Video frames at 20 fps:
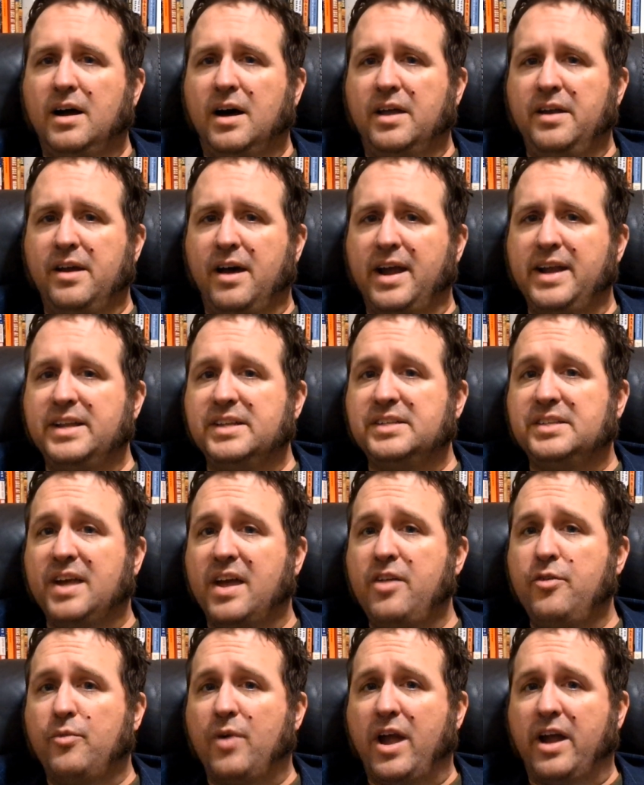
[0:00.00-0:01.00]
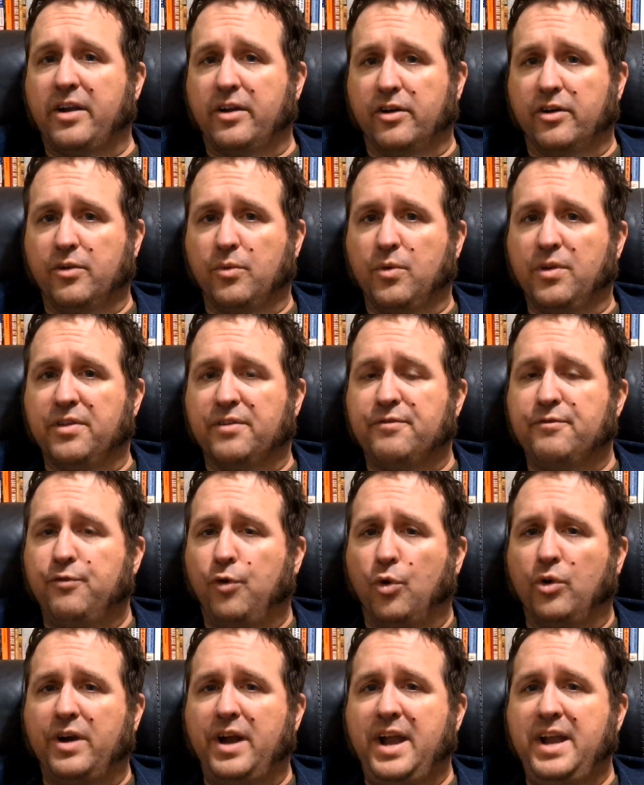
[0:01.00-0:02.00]
A 9-10 record with a
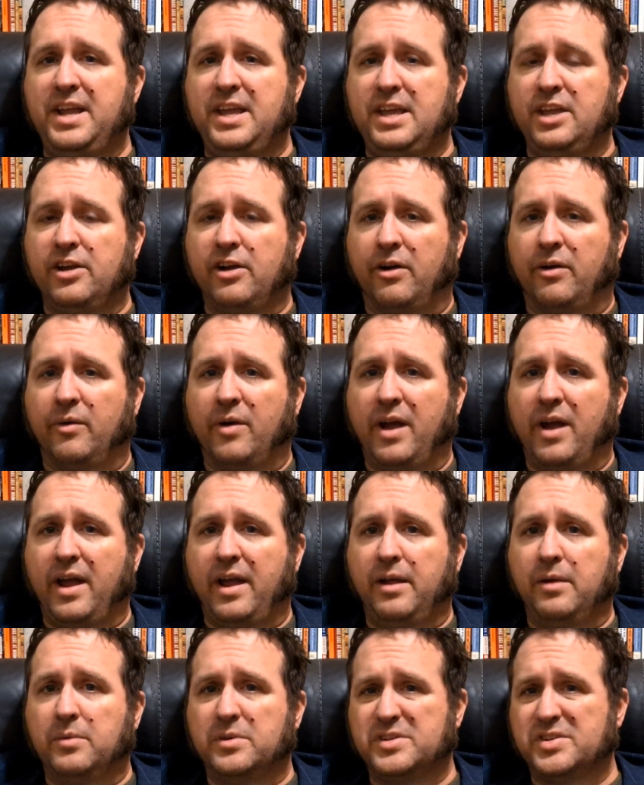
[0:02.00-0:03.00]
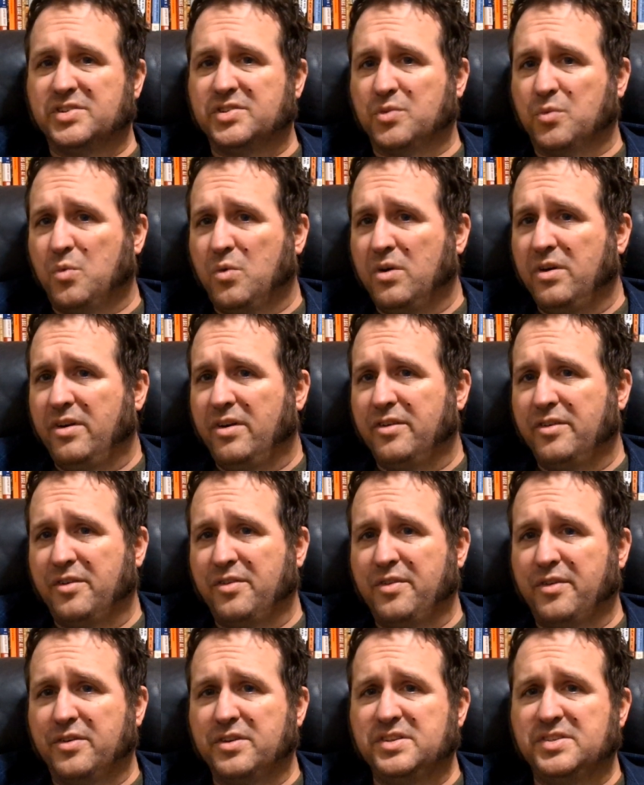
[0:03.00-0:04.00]
.480 ERA, which is a
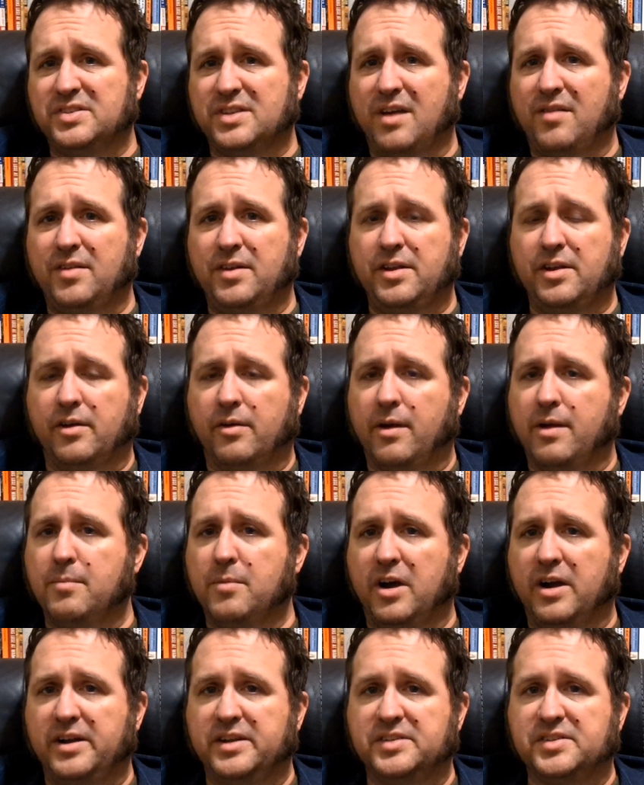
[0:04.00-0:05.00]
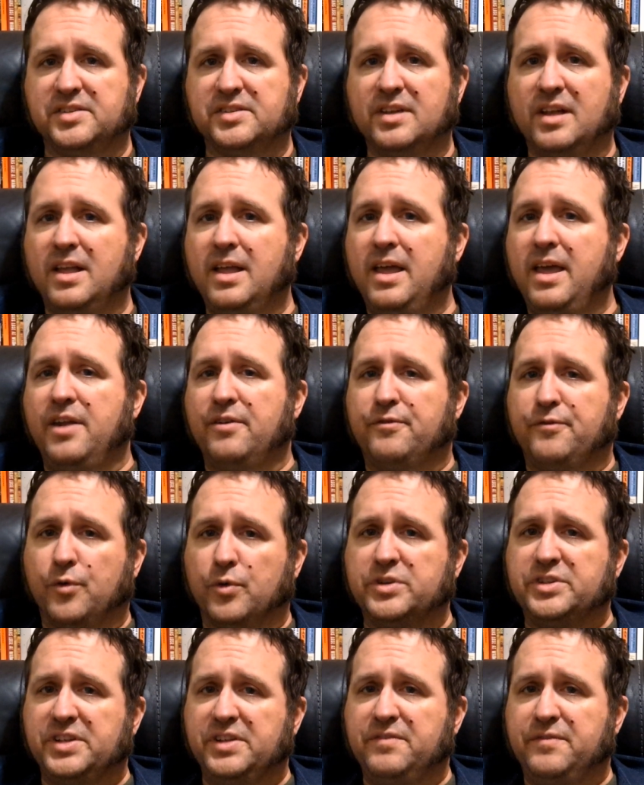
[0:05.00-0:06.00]
137 ERA minus, and a
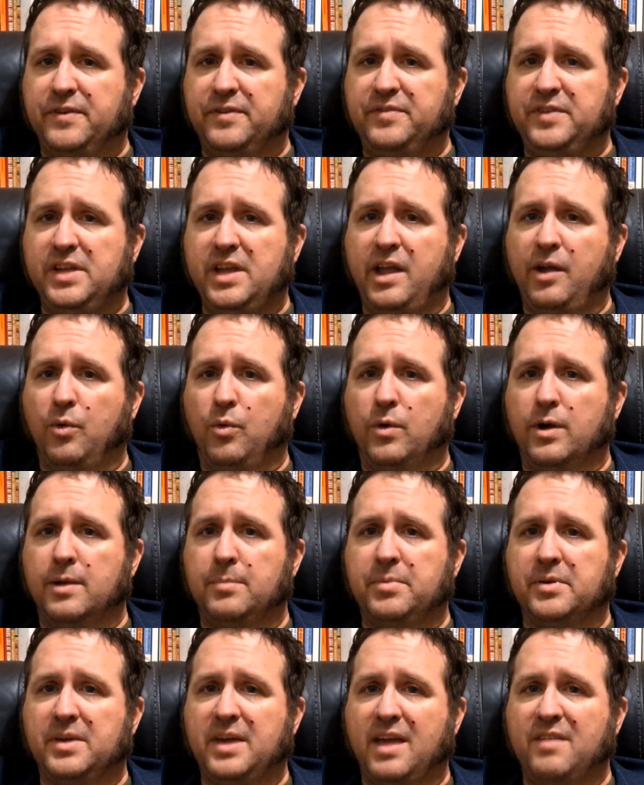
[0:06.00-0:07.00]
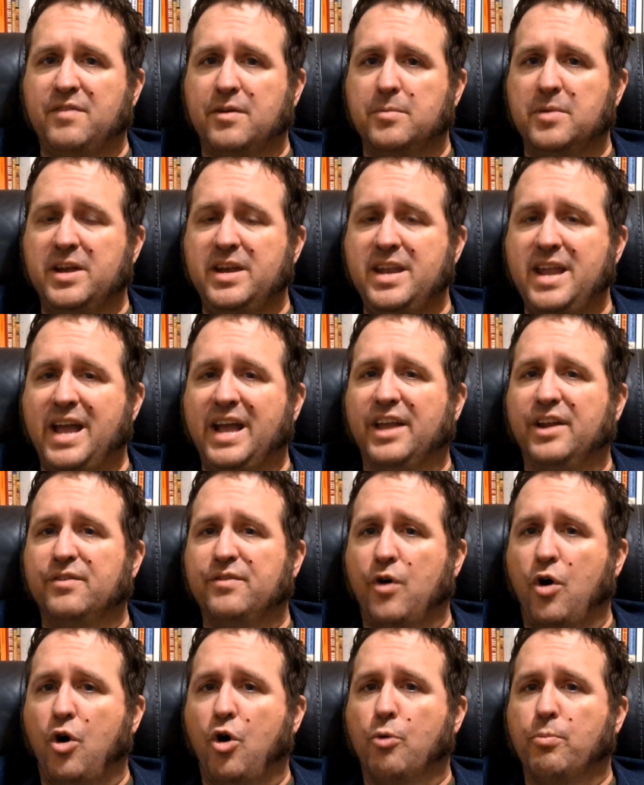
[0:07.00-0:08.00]
14.58 WHIP gave him a
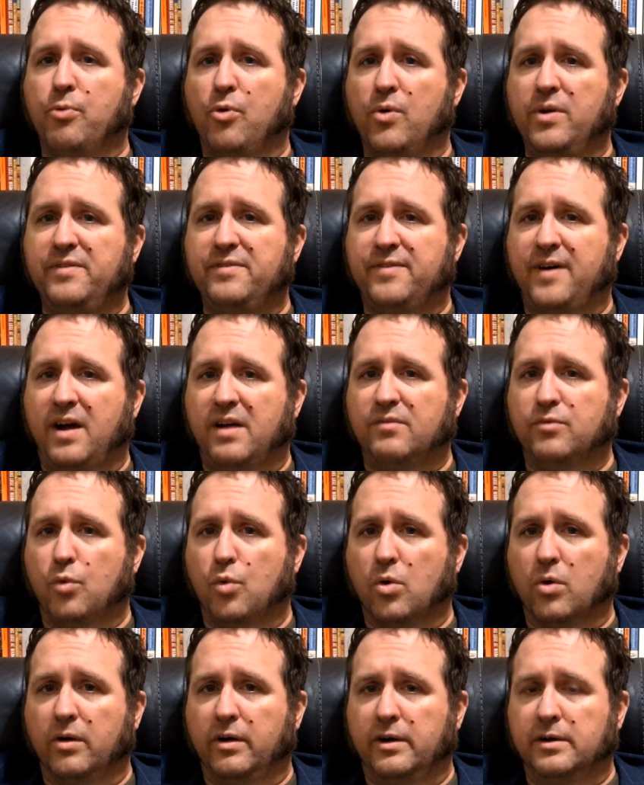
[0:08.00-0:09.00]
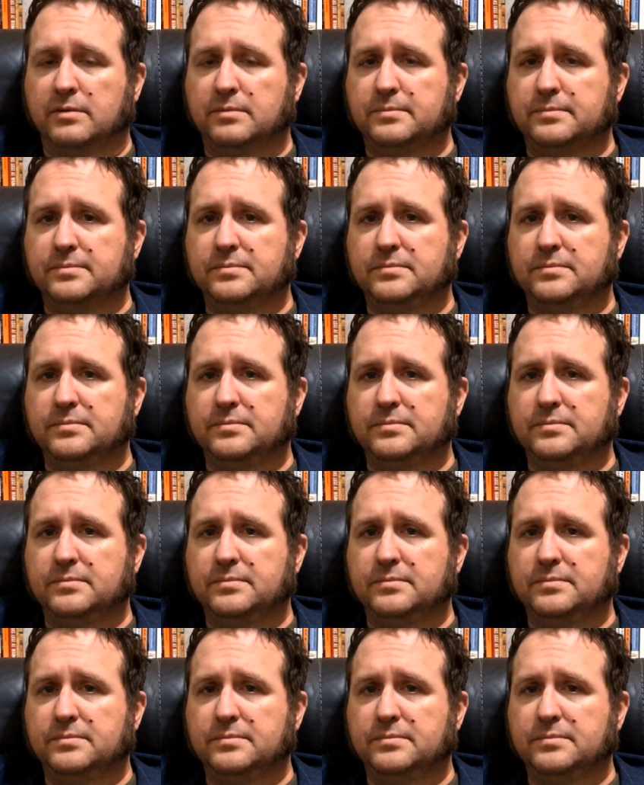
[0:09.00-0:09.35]
negative 0.5 WAR.